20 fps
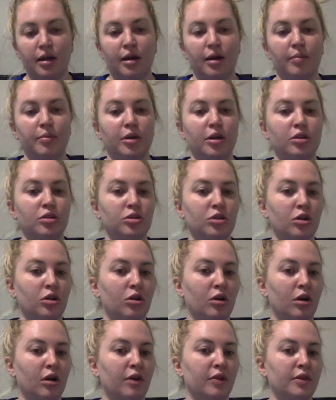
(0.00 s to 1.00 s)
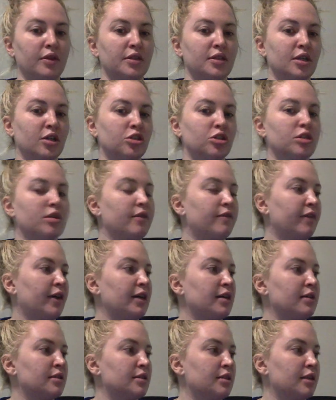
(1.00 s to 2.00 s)
I'm going to turn on the suction
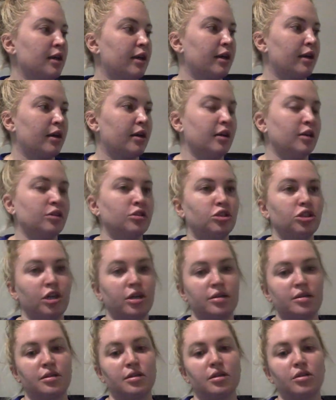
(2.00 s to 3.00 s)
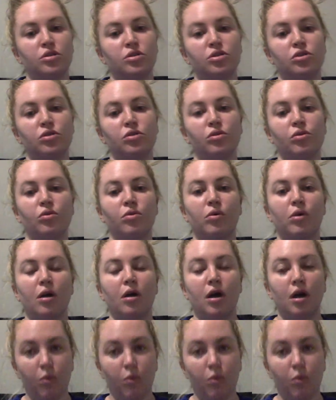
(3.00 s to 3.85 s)
device and adjust it to